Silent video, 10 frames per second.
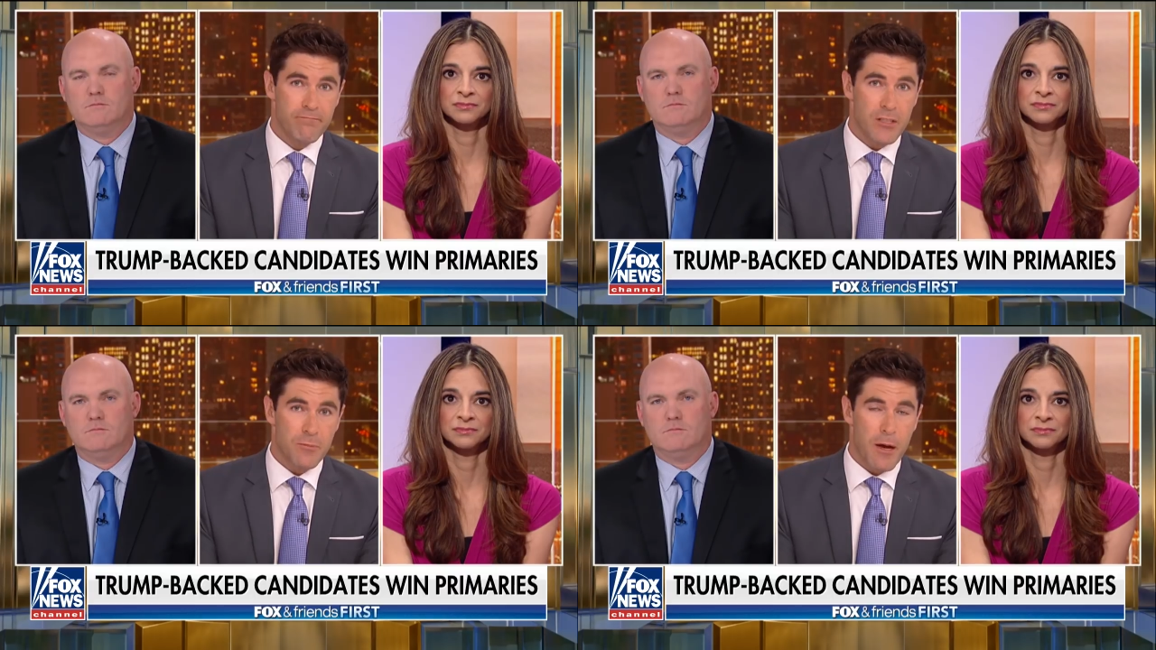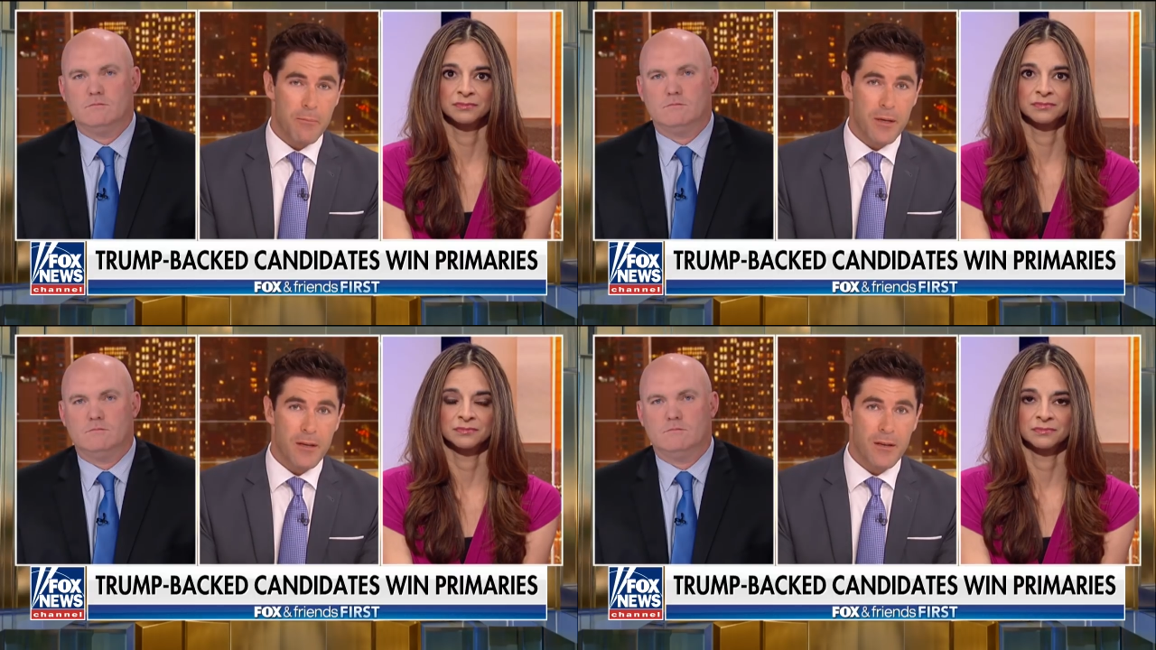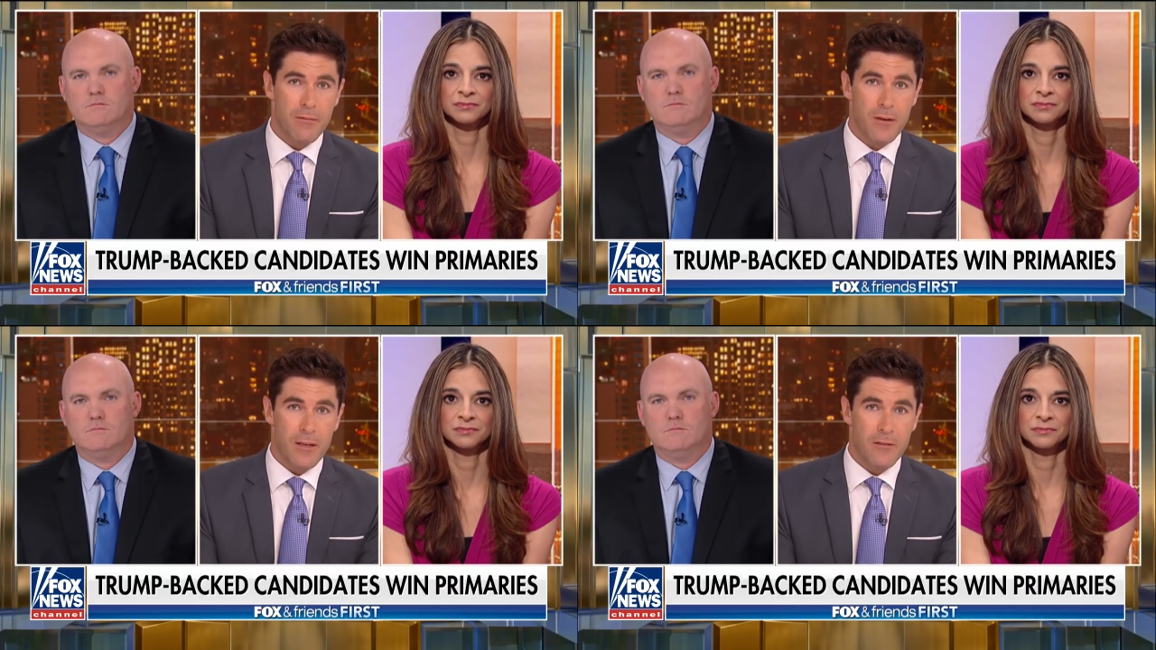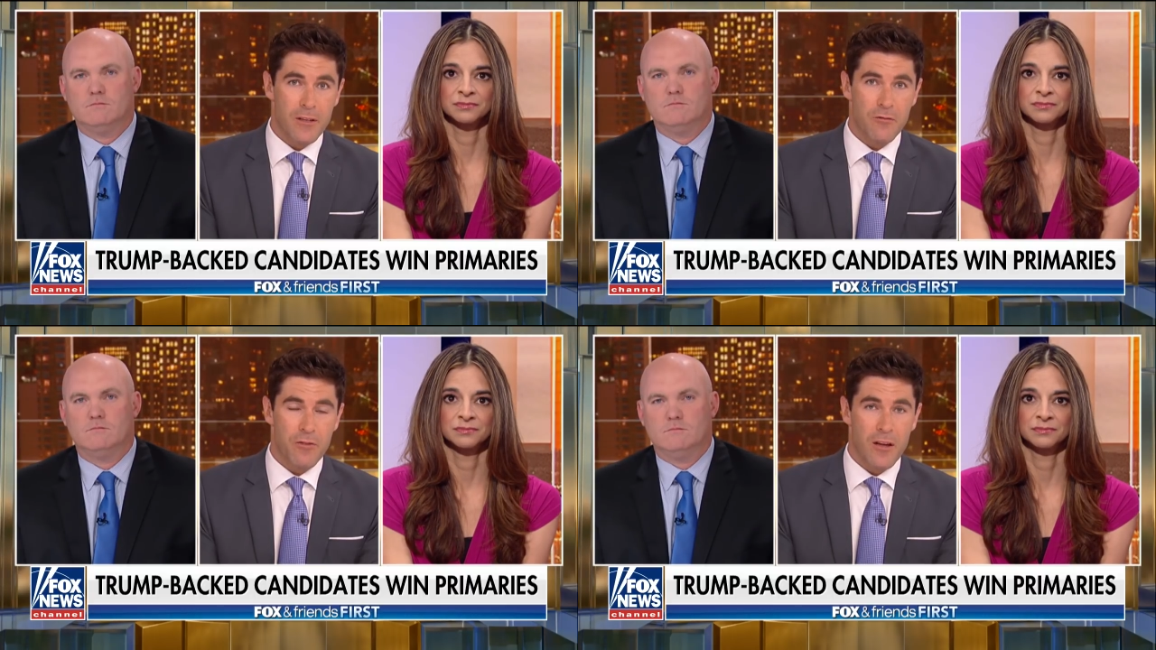Speaker 1: despite being a, a,
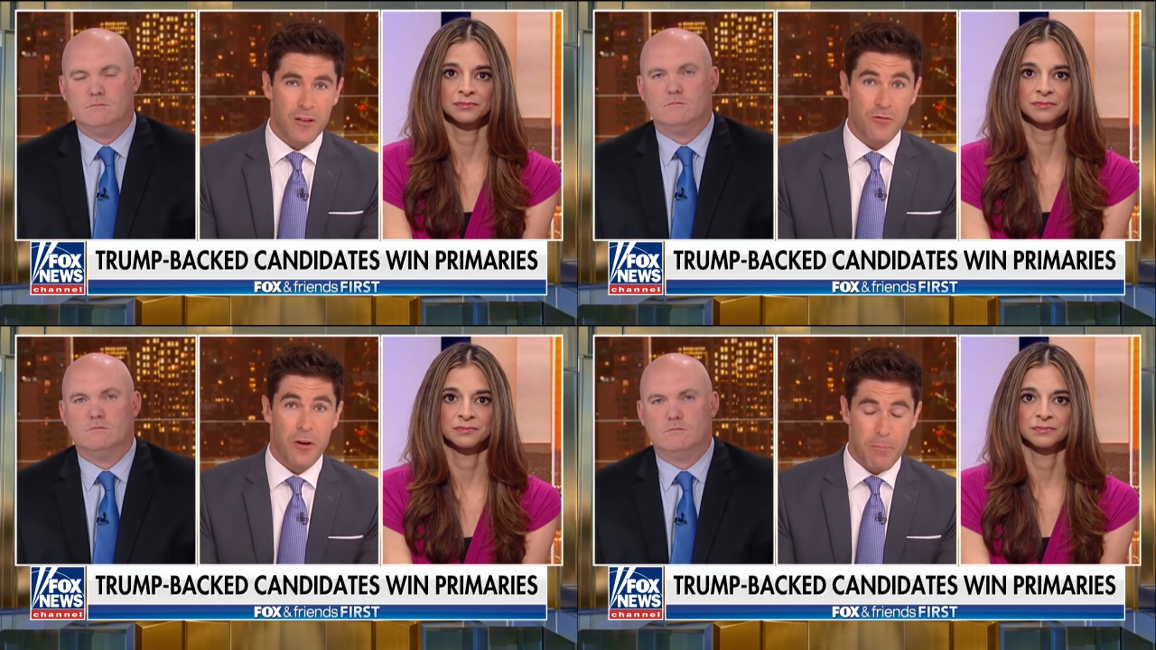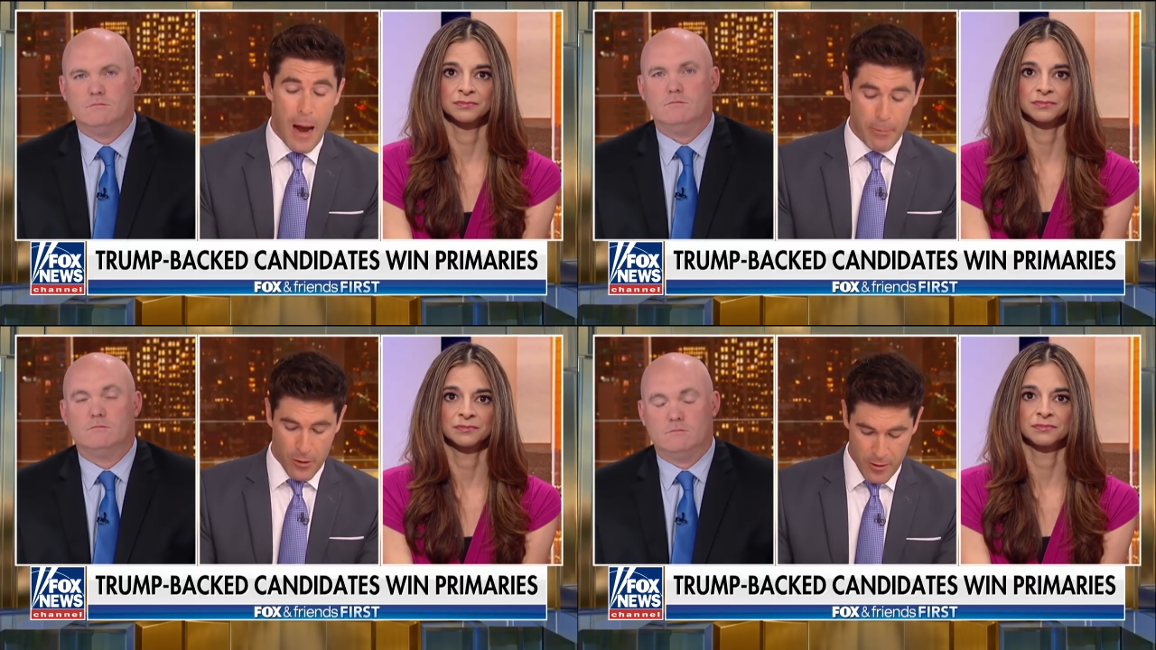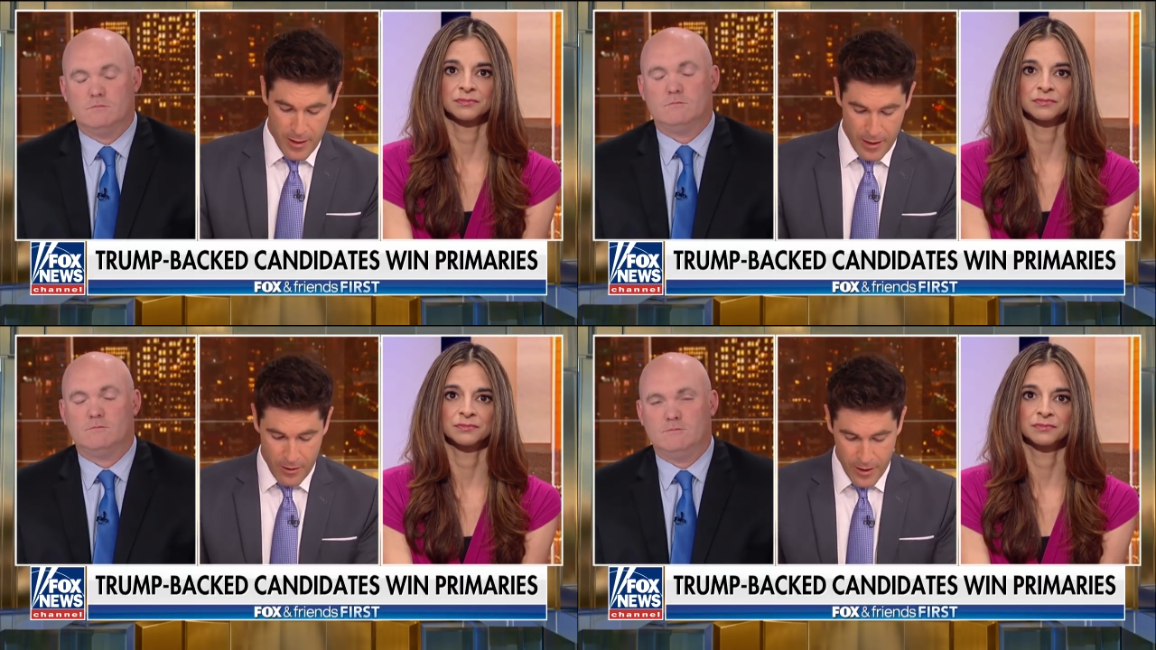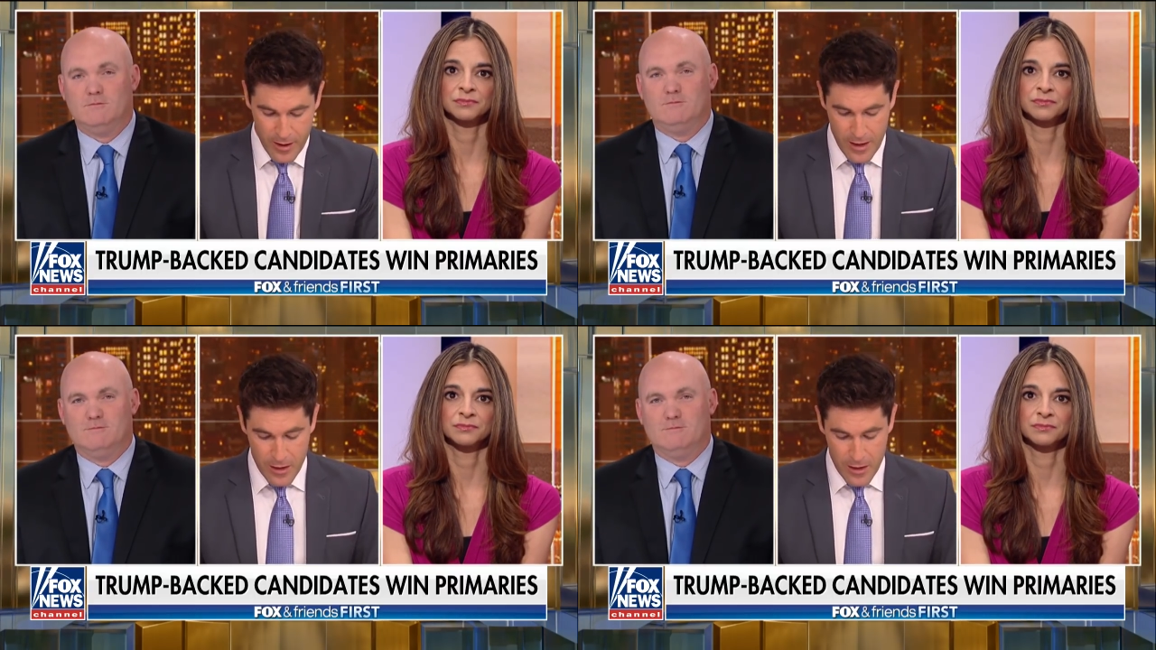convicted felon, is very popular in that area.